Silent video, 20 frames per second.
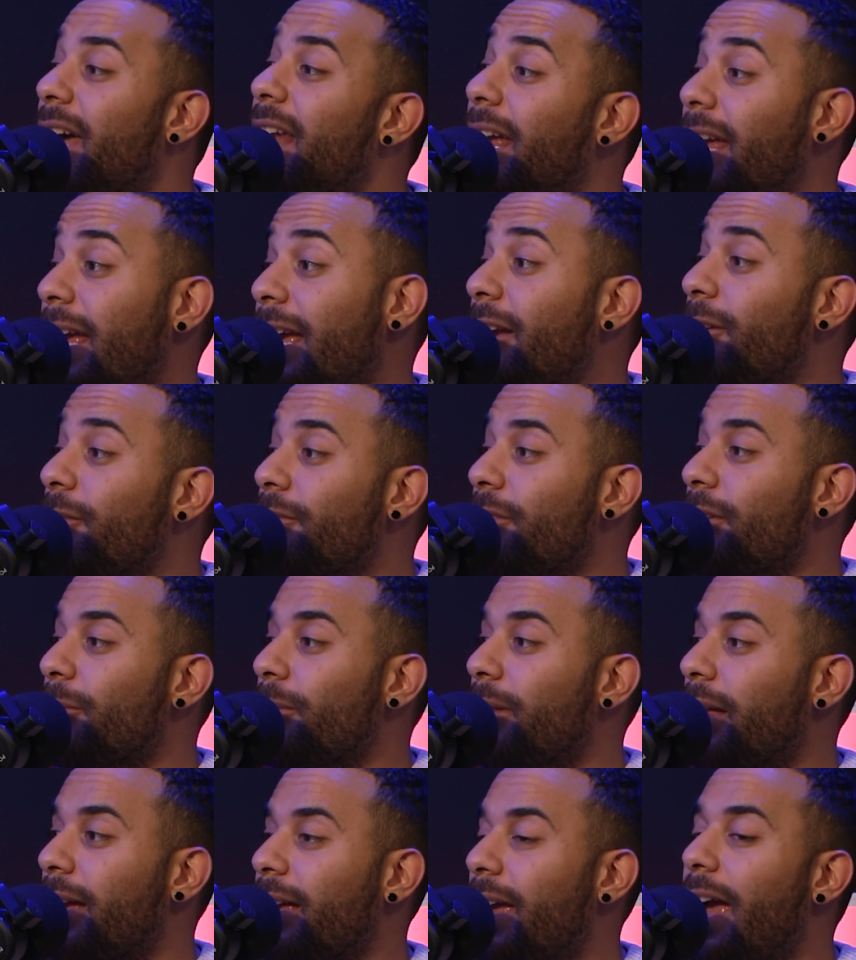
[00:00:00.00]
And I interview
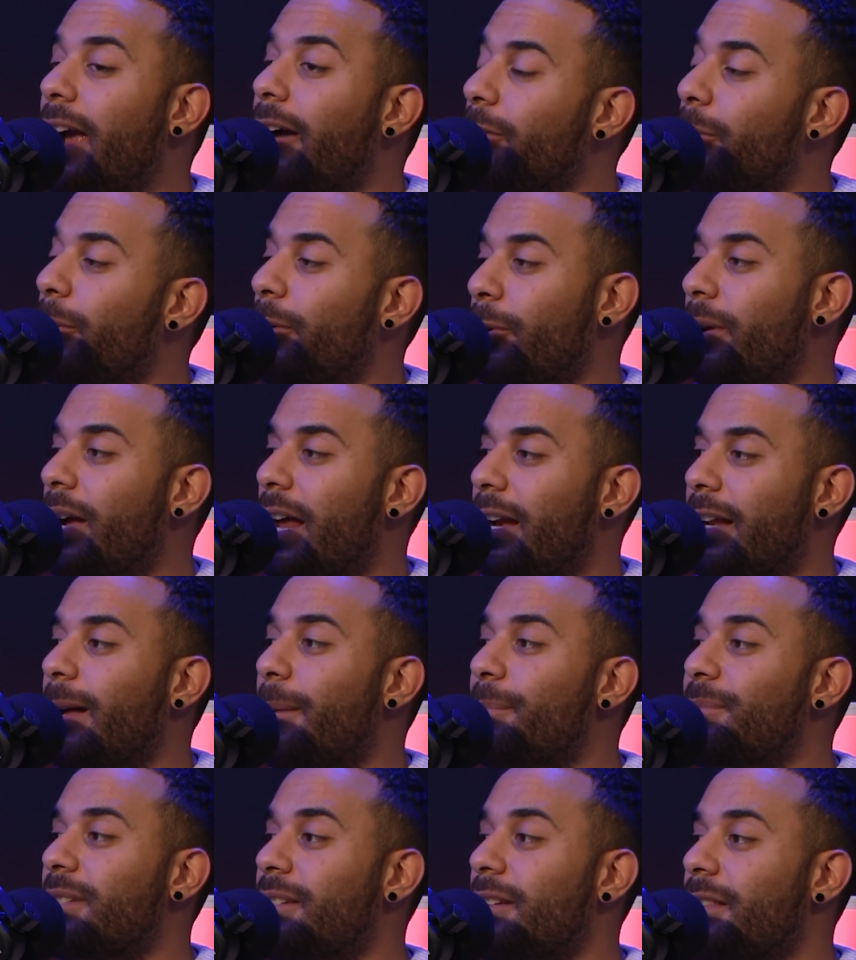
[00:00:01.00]
like everyone who kind of
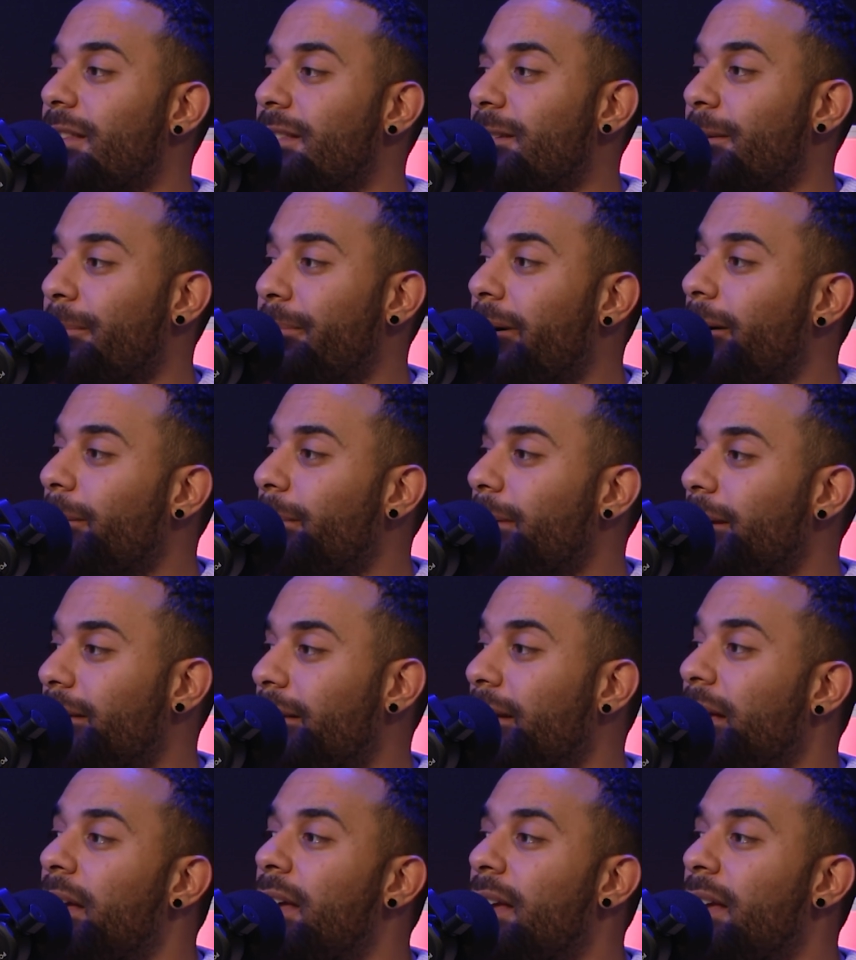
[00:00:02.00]
comes into this department,